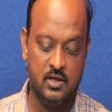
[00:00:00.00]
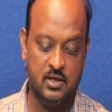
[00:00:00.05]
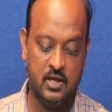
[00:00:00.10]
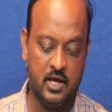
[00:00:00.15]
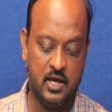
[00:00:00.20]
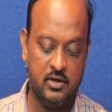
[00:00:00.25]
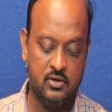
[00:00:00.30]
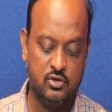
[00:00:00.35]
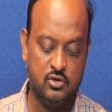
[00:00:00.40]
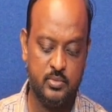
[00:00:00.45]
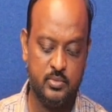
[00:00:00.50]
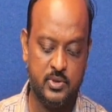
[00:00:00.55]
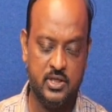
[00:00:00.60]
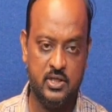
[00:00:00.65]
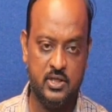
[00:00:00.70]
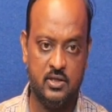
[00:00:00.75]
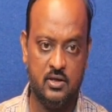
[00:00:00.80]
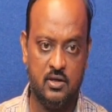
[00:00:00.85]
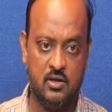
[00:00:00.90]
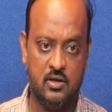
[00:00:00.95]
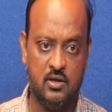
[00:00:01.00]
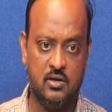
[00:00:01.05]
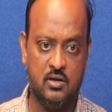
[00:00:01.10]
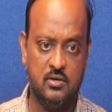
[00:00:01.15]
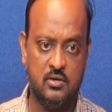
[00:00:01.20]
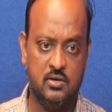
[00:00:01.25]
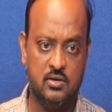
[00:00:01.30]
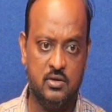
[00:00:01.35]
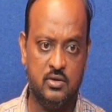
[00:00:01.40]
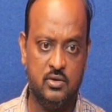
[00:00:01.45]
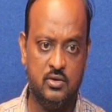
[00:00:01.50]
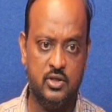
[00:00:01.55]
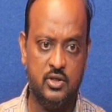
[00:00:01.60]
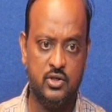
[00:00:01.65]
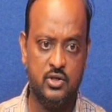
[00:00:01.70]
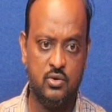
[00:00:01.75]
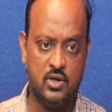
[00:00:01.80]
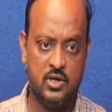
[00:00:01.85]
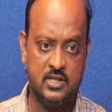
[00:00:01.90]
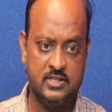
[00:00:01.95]
And to be you need
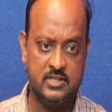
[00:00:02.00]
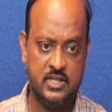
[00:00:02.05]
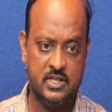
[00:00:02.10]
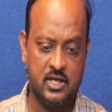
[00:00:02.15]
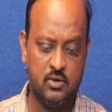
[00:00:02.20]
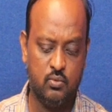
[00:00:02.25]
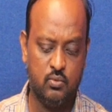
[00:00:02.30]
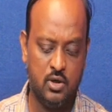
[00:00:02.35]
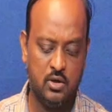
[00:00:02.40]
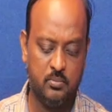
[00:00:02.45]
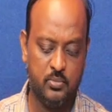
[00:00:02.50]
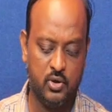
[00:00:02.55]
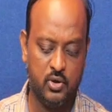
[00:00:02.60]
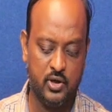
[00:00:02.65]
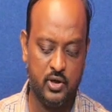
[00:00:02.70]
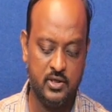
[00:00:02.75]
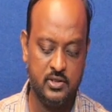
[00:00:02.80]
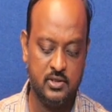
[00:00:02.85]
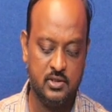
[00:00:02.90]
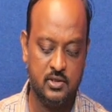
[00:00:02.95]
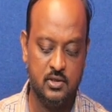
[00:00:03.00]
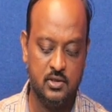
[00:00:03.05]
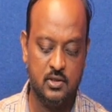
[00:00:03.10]
to understand one point: